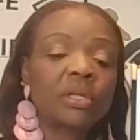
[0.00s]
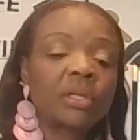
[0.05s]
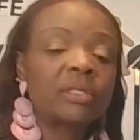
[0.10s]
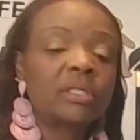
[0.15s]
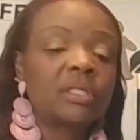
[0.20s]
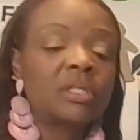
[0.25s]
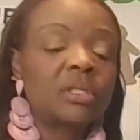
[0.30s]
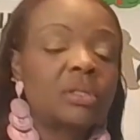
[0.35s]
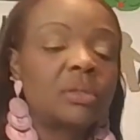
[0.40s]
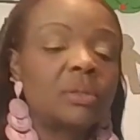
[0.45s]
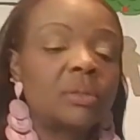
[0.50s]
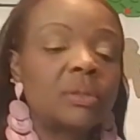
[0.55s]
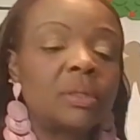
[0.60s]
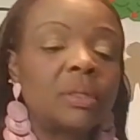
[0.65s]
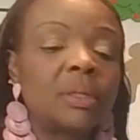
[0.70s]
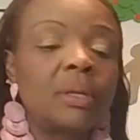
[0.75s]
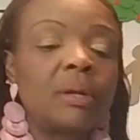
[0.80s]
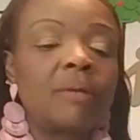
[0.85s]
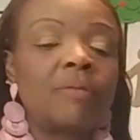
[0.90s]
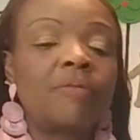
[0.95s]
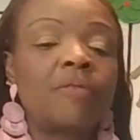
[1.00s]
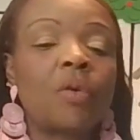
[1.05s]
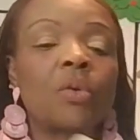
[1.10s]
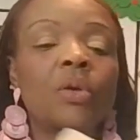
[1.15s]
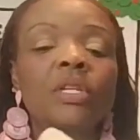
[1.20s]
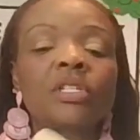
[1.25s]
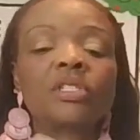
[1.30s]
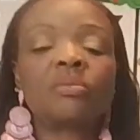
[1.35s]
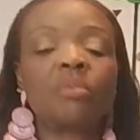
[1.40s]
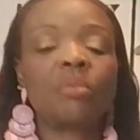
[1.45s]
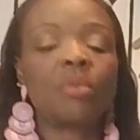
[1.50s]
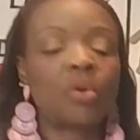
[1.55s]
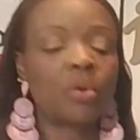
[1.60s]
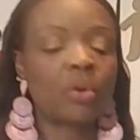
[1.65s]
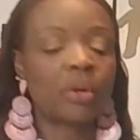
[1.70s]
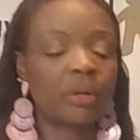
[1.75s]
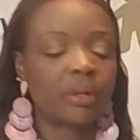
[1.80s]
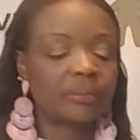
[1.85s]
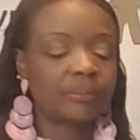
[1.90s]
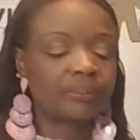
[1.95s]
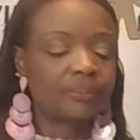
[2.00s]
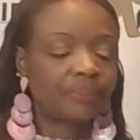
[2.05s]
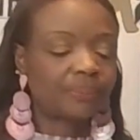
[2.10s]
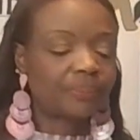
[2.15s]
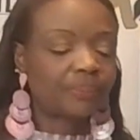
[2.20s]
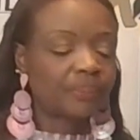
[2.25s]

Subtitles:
start to focus more